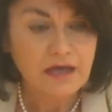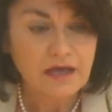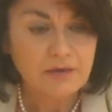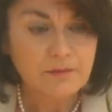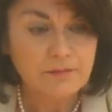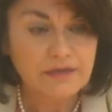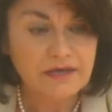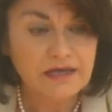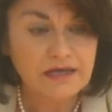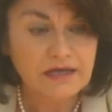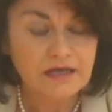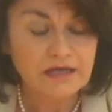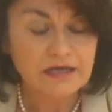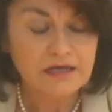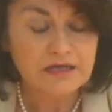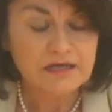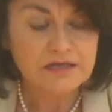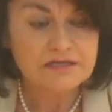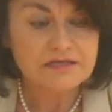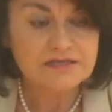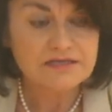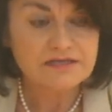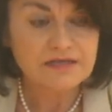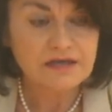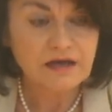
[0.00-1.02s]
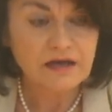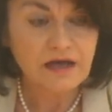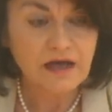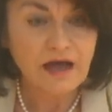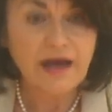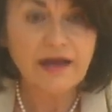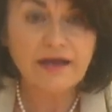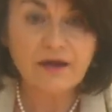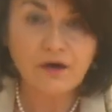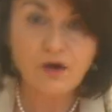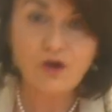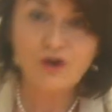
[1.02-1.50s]
because
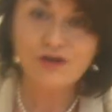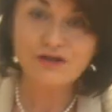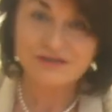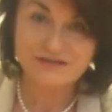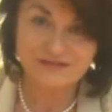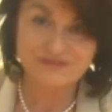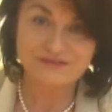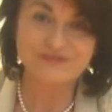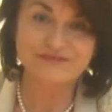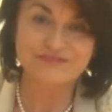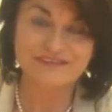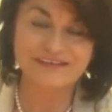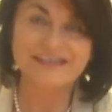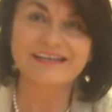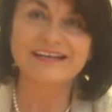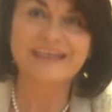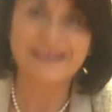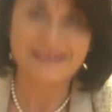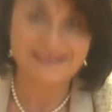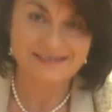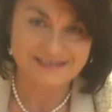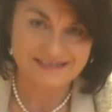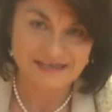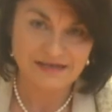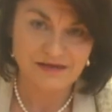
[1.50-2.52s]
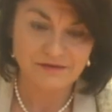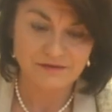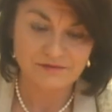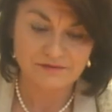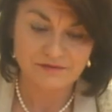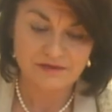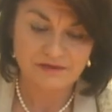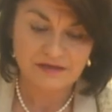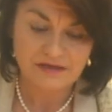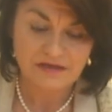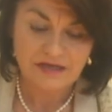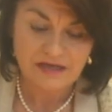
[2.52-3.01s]
I also feel let down
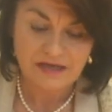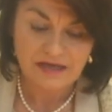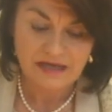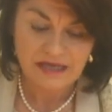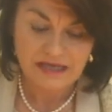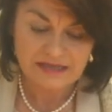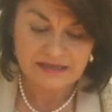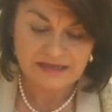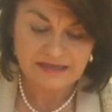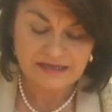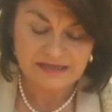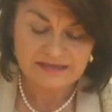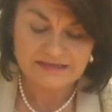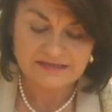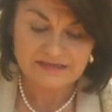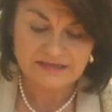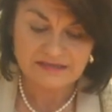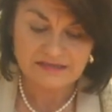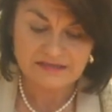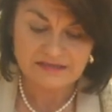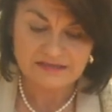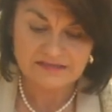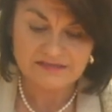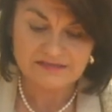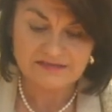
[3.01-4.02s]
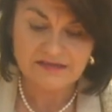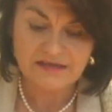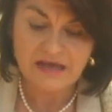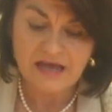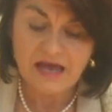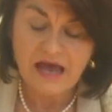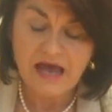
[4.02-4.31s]
in that sense.